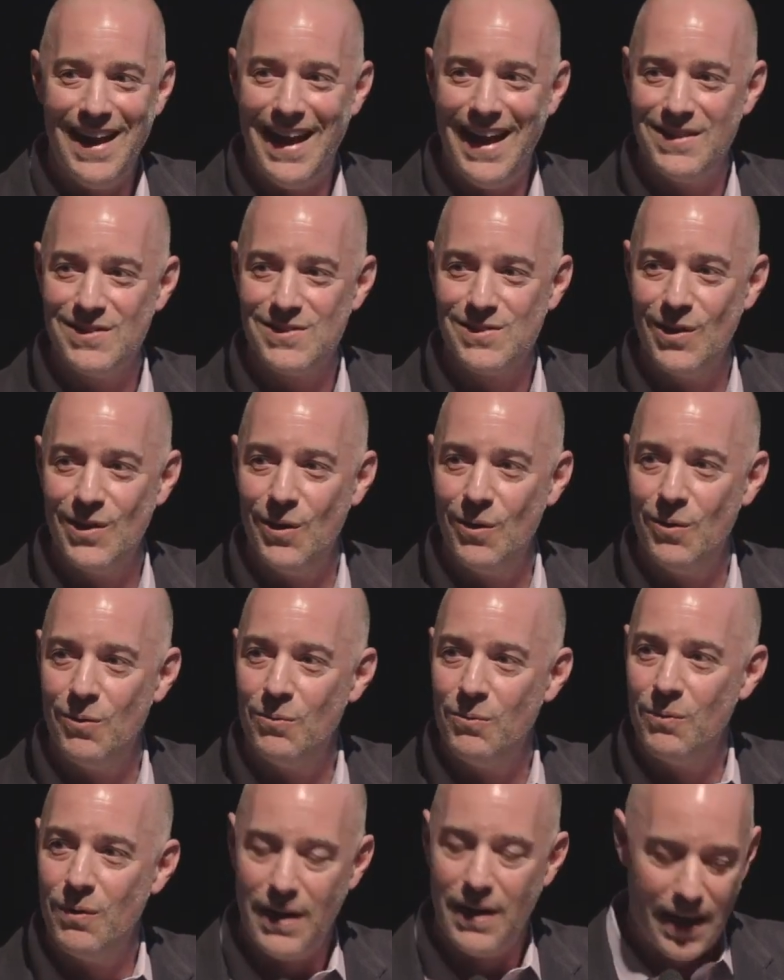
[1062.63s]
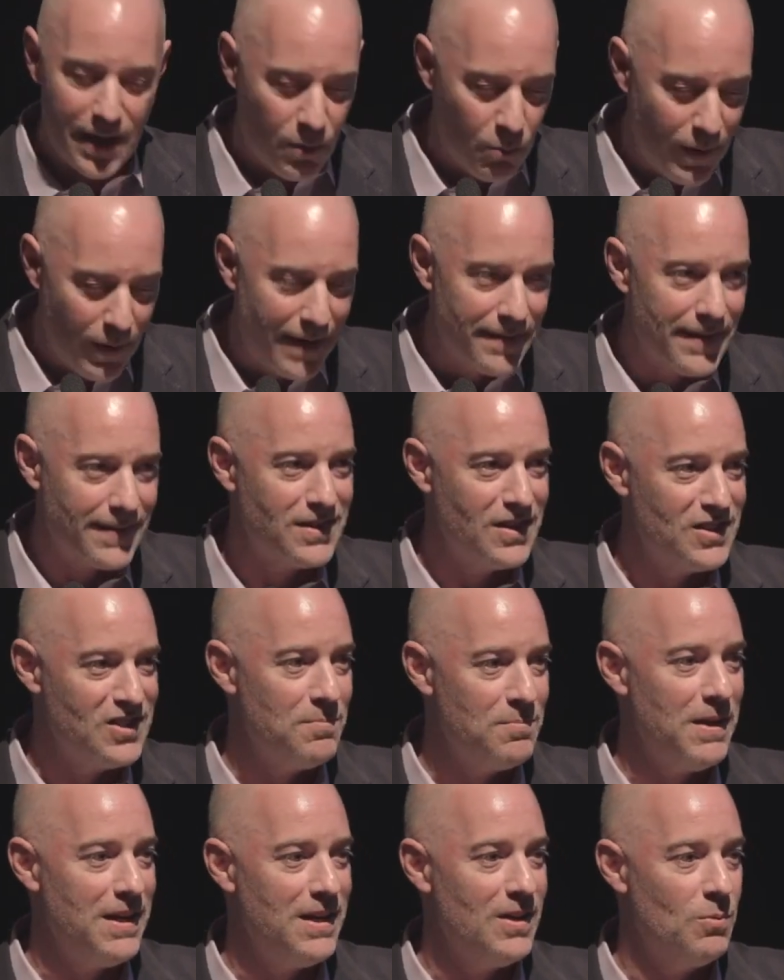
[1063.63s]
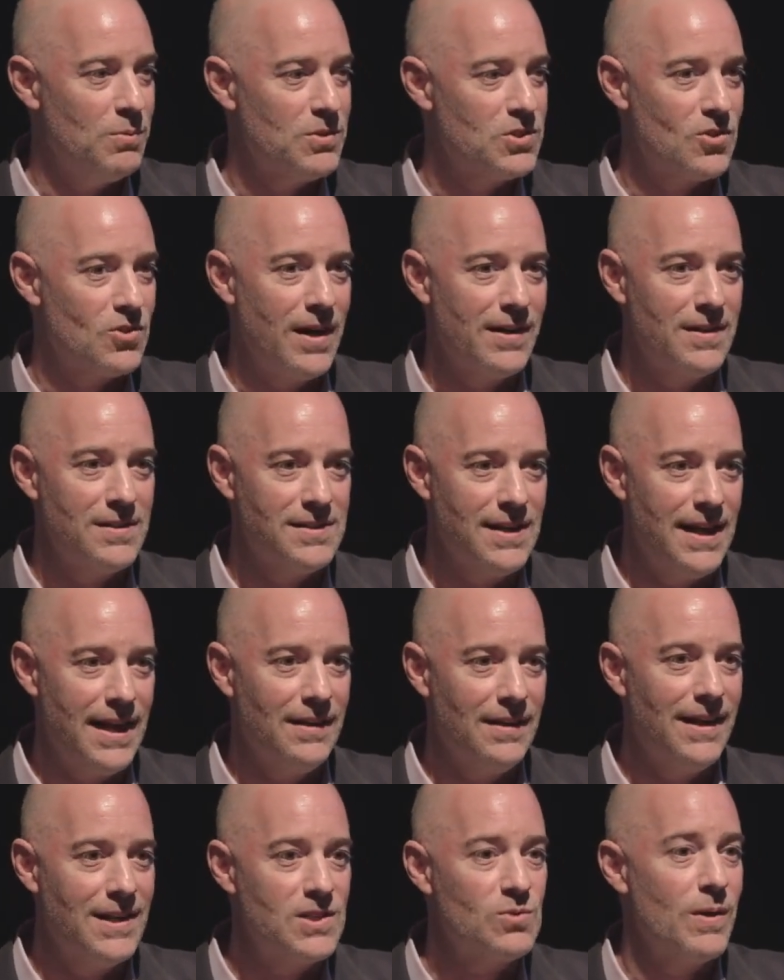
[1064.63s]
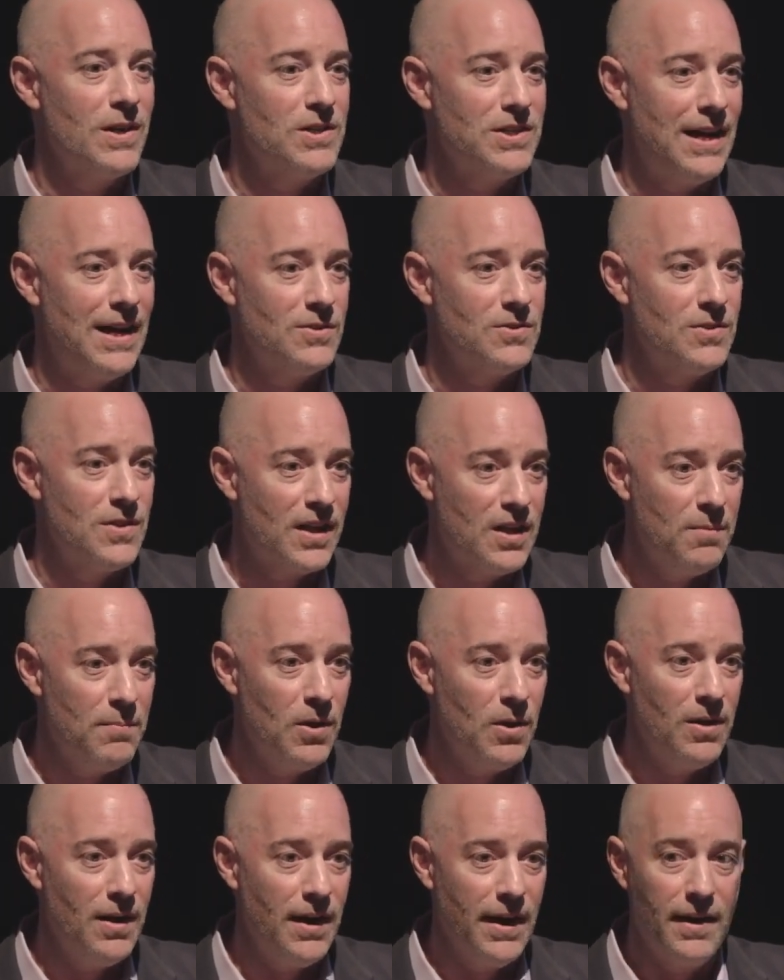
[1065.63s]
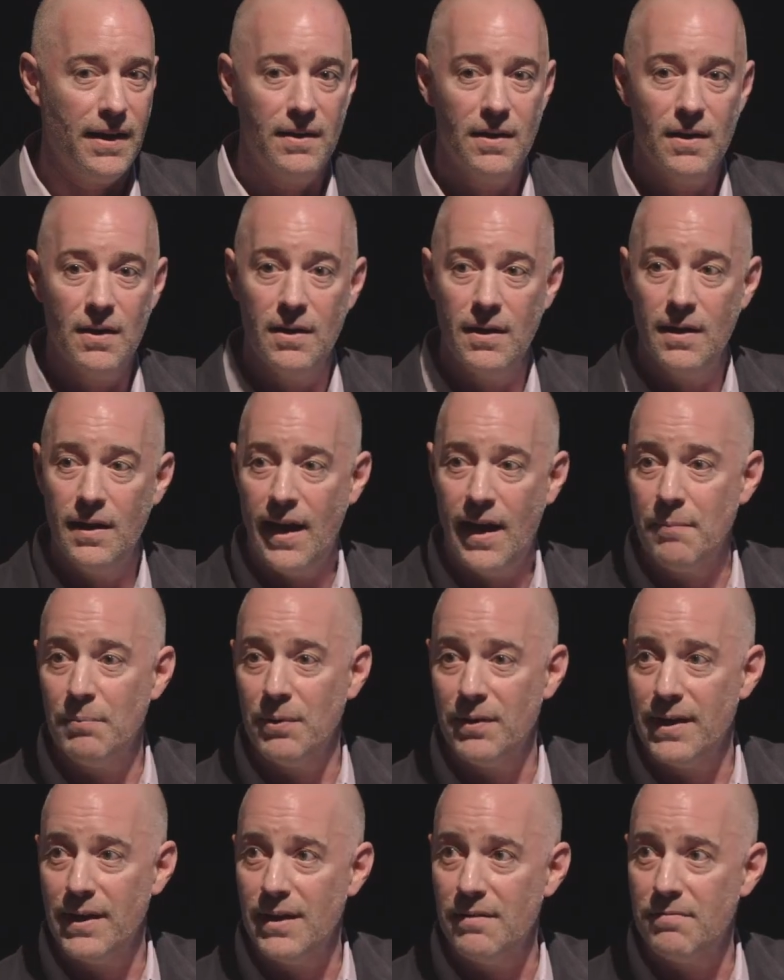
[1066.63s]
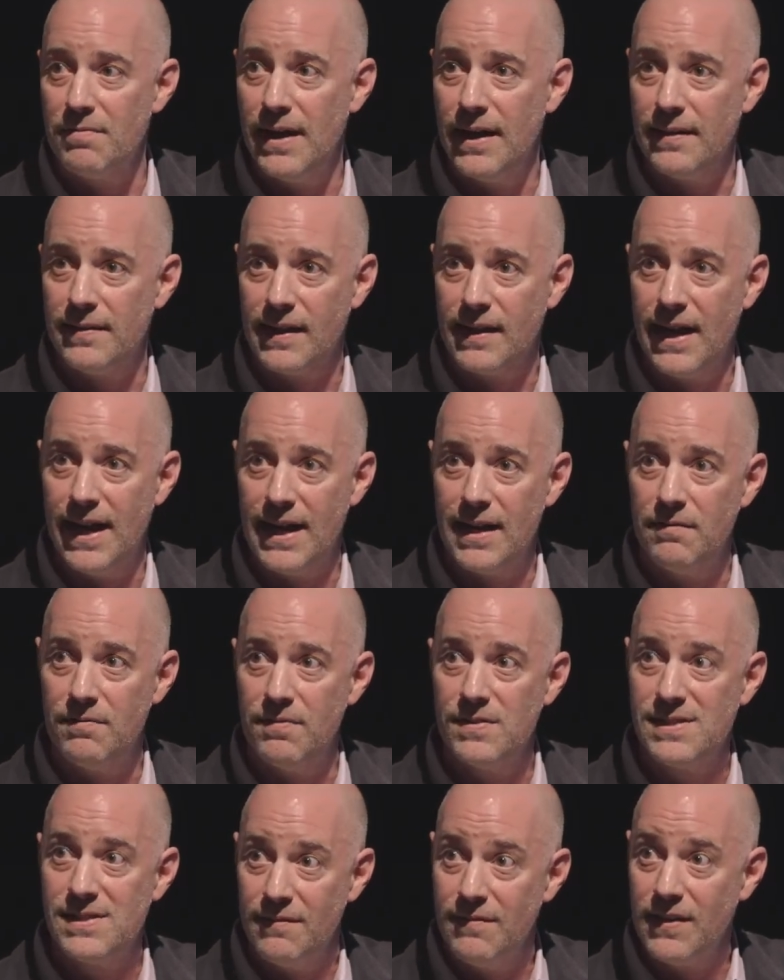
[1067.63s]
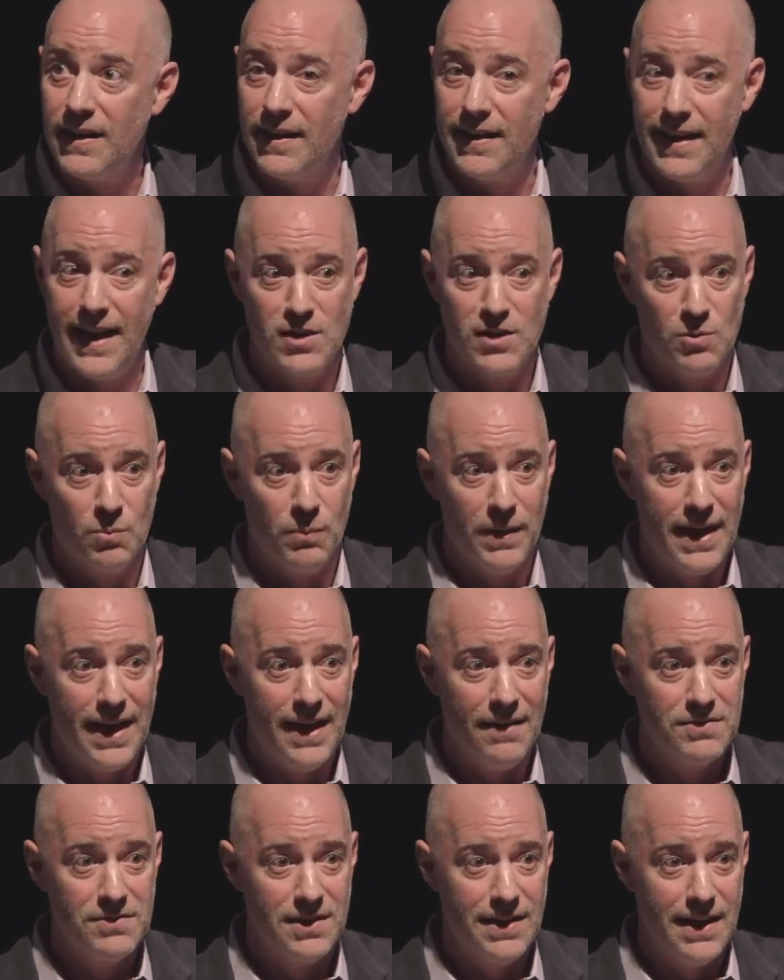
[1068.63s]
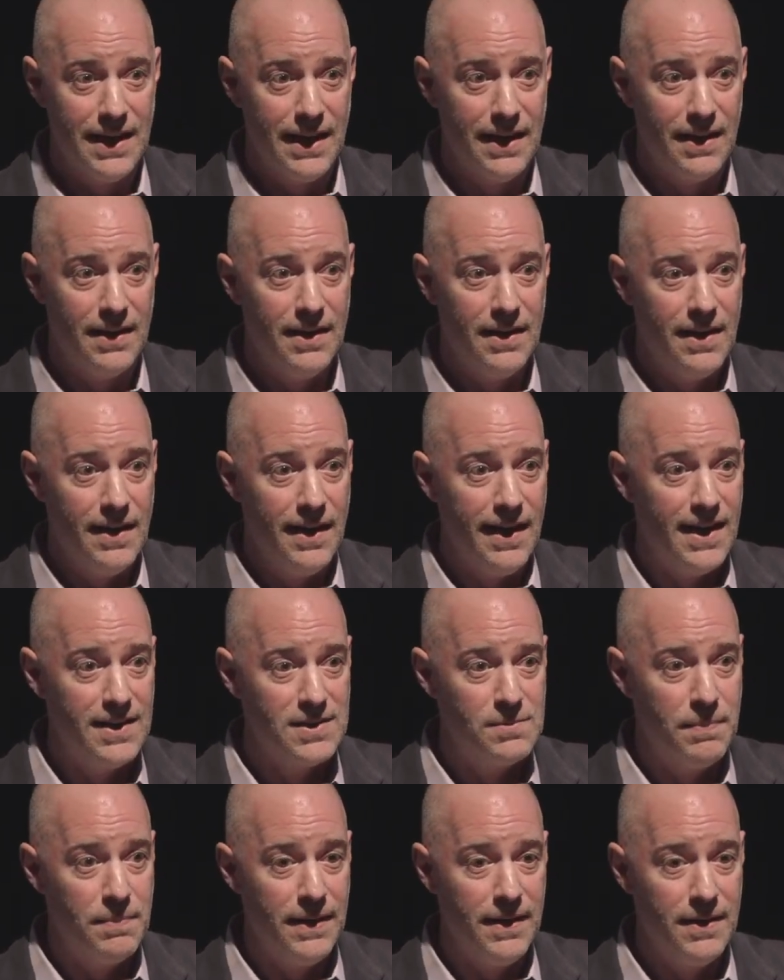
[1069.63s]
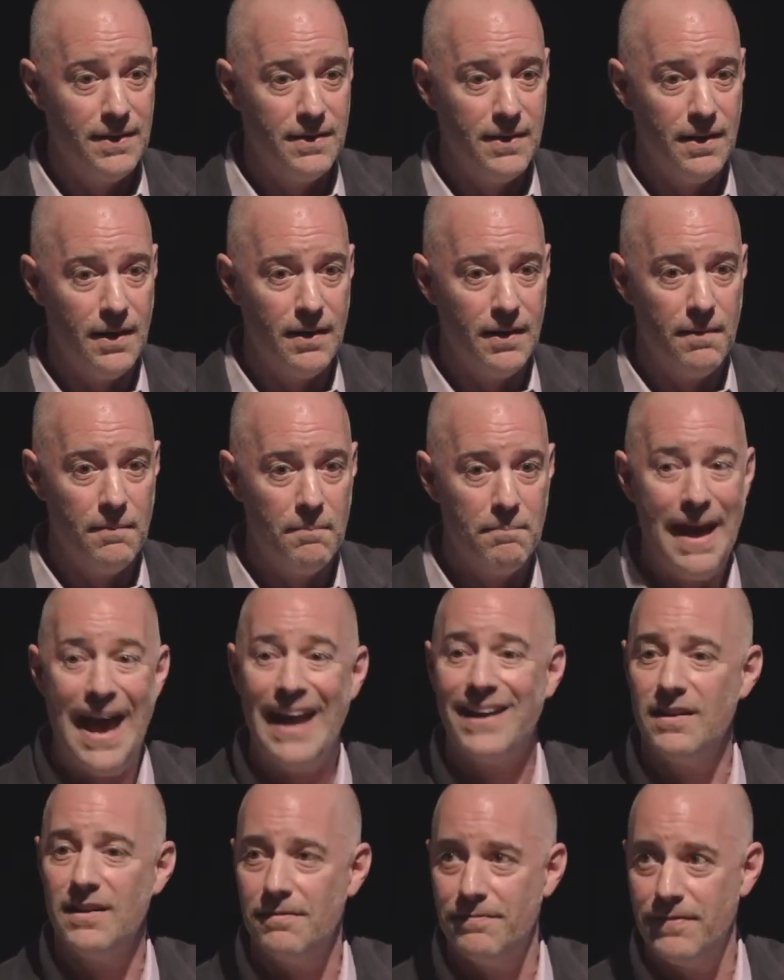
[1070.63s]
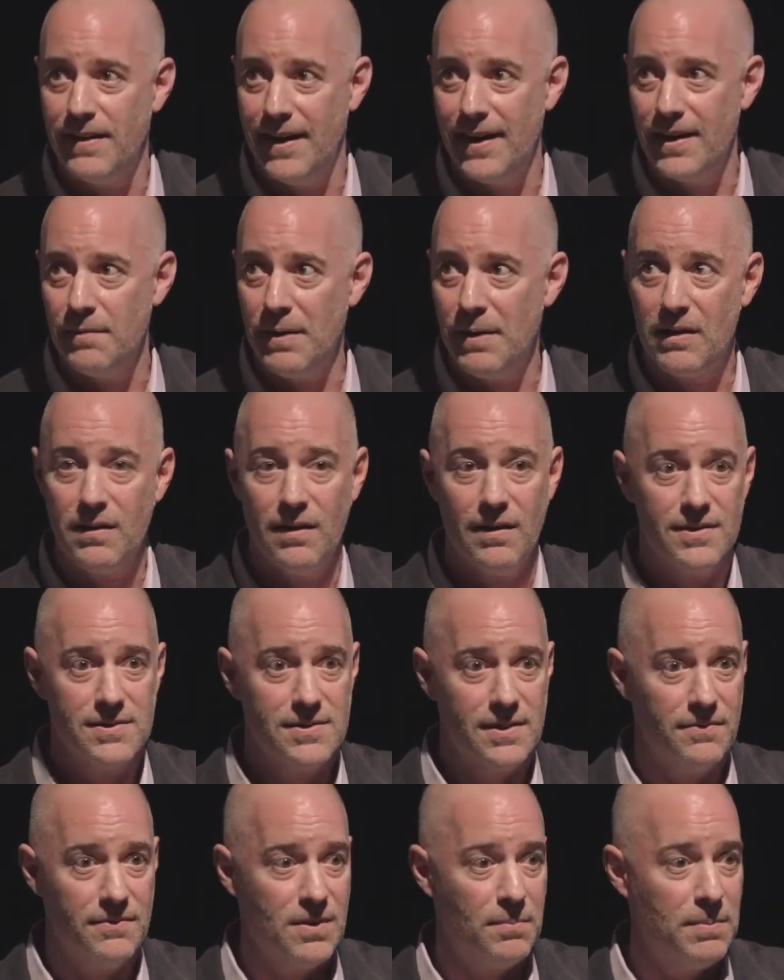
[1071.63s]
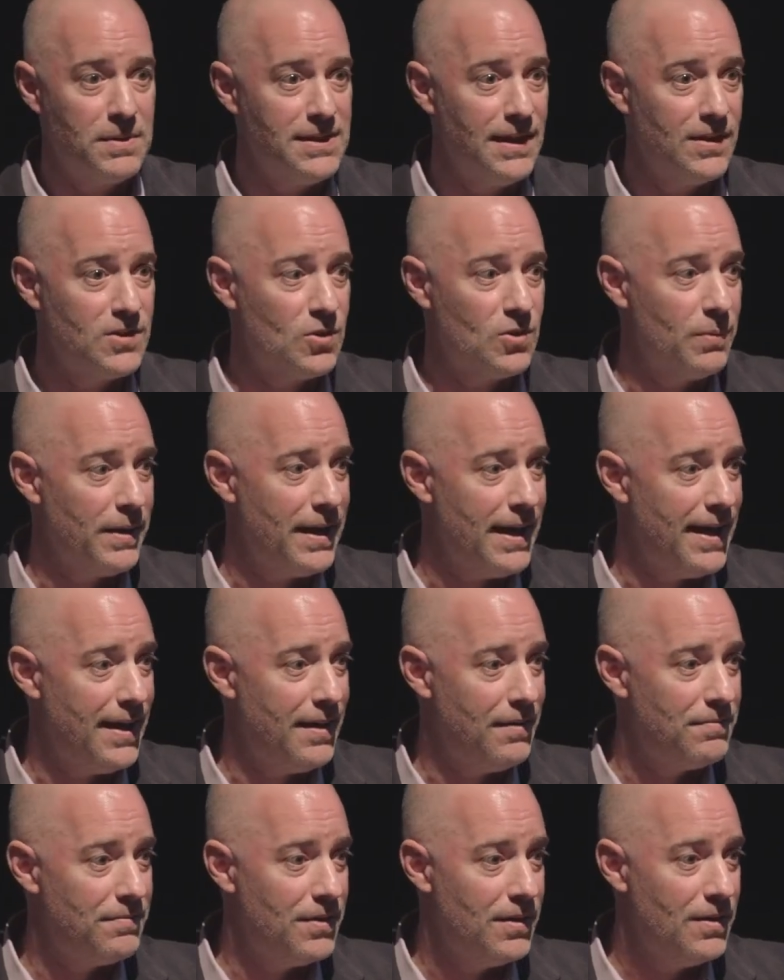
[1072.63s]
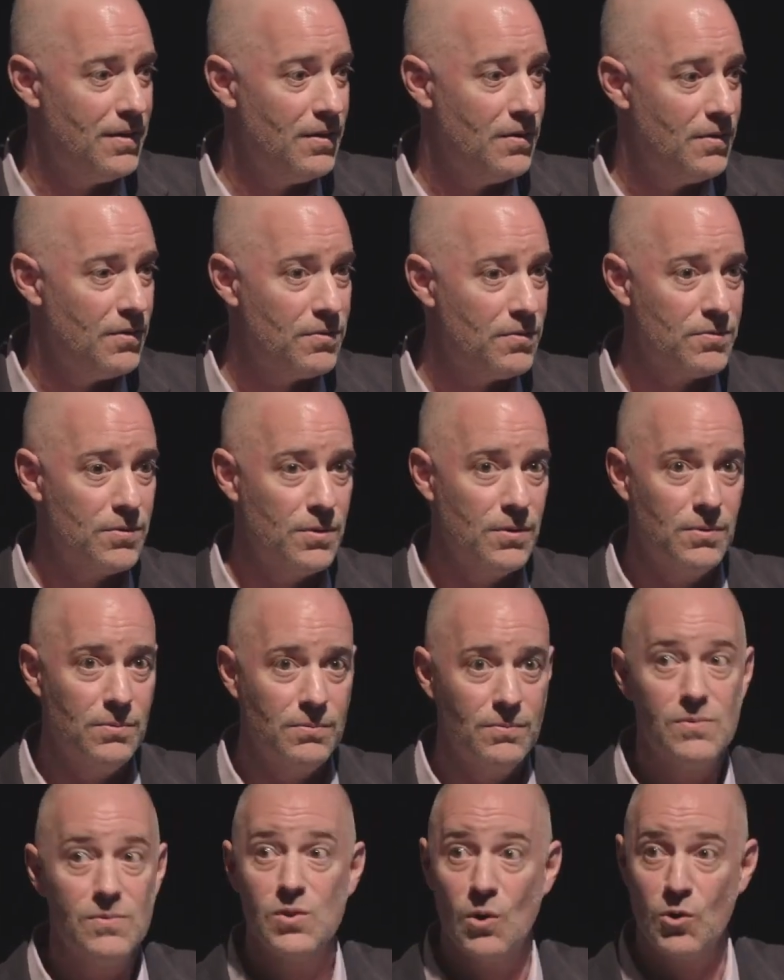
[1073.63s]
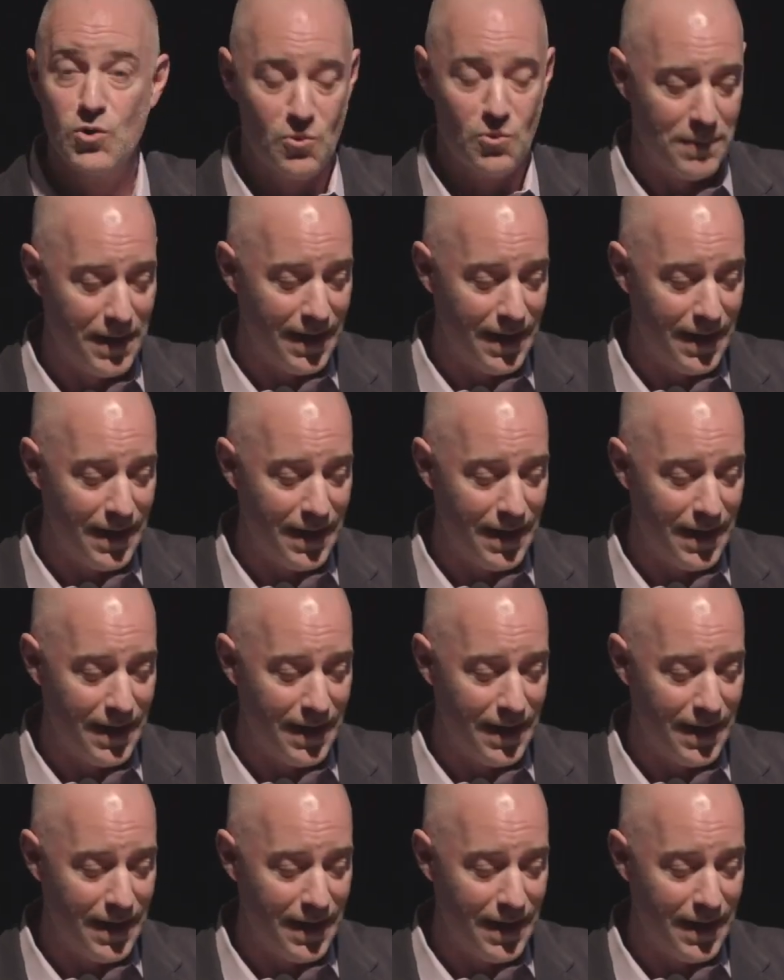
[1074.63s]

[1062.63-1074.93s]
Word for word: And so in a way that the de Menil was trying to say, let's reach out to the community, I believe that the kind of civic engagement we have today has been magnified because of the potential we have through social